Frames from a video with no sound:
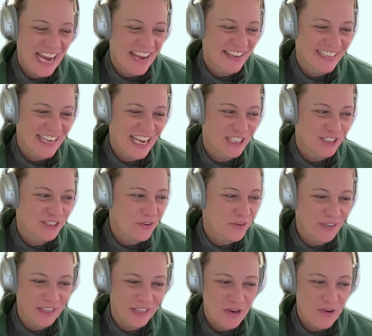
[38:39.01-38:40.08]
And I
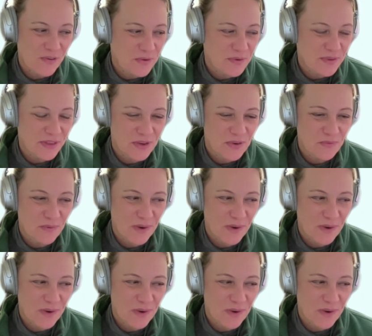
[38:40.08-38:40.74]
totally agree with you.